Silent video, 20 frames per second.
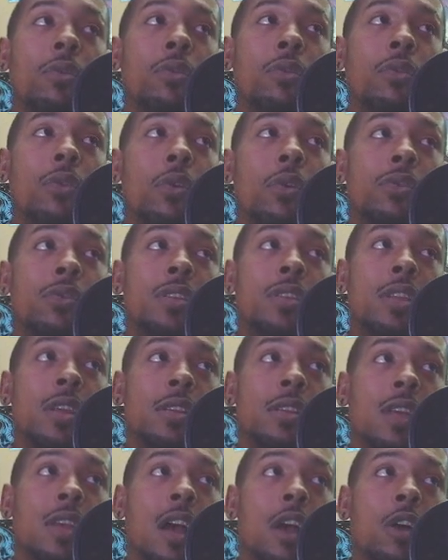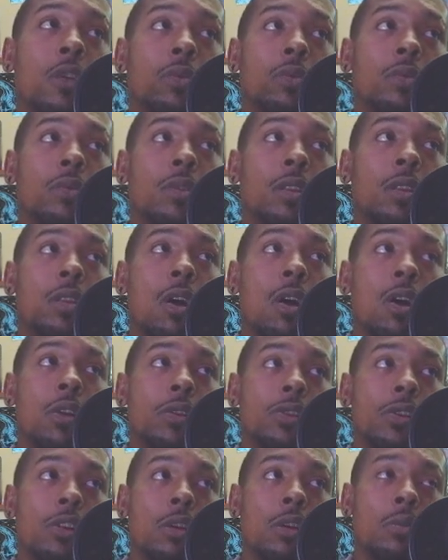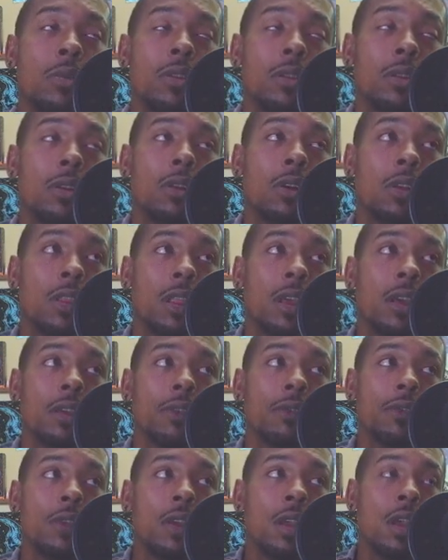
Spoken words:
those things out long term within our life.